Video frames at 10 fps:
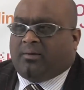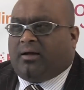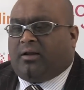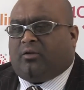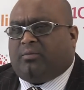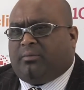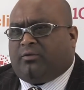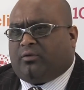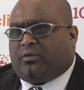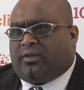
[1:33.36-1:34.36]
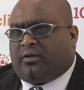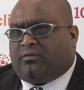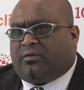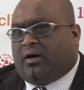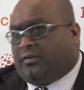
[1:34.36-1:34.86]
A lot of people sort of think
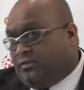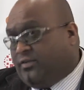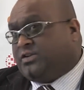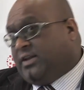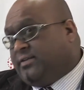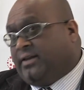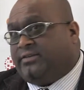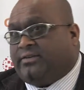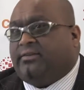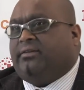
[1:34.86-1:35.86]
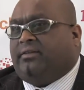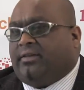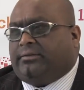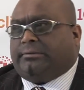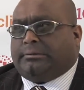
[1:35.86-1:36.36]
of artificial intelligence and
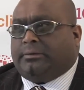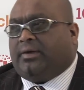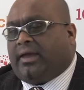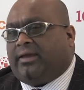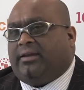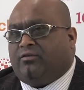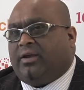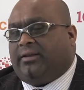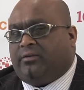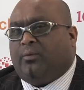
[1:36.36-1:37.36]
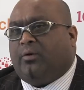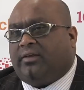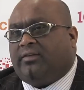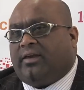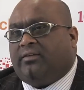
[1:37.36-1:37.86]
think, oh, okay, can it really do what
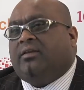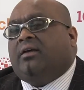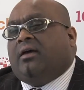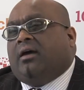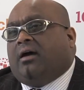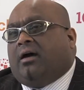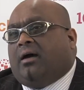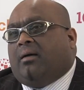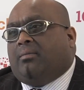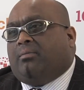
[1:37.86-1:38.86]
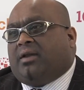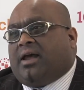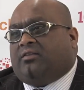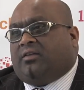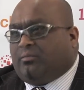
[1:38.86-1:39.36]
it says? But
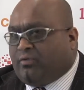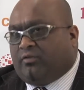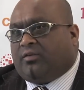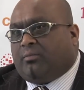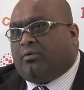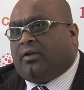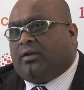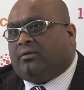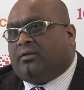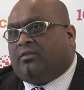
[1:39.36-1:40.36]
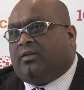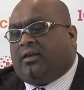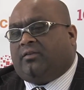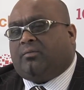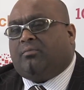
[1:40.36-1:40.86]
actually the proof's in the pudding, and
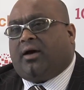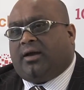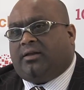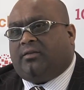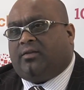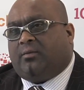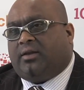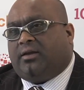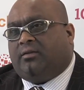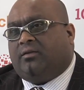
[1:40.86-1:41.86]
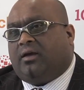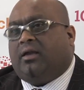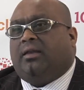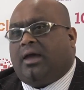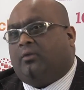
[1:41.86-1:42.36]
seeing some pilots that we did
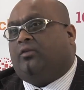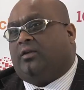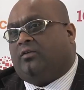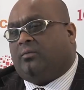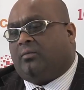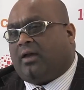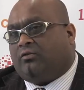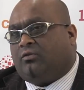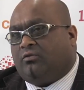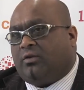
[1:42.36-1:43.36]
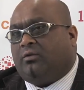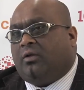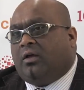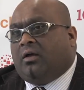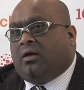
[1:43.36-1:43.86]
and now seeing some actual
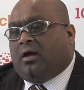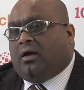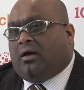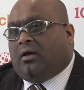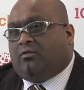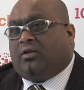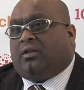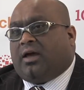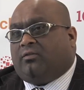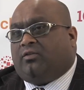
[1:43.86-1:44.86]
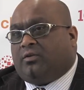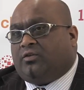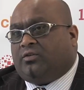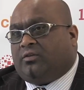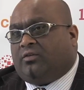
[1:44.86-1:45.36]
real life
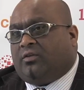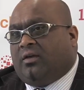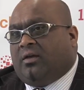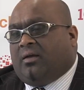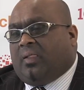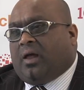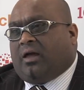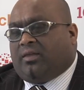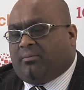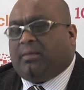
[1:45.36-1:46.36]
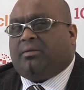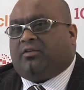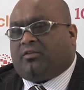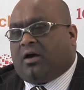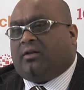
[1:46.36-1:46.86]
solutions, I think people
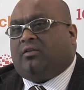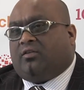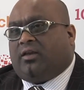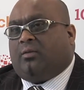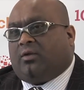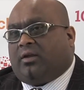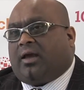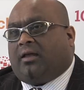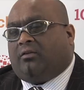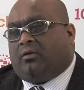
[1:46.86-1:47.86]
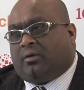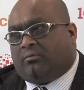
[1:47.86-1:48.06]
are starting to see what it can do.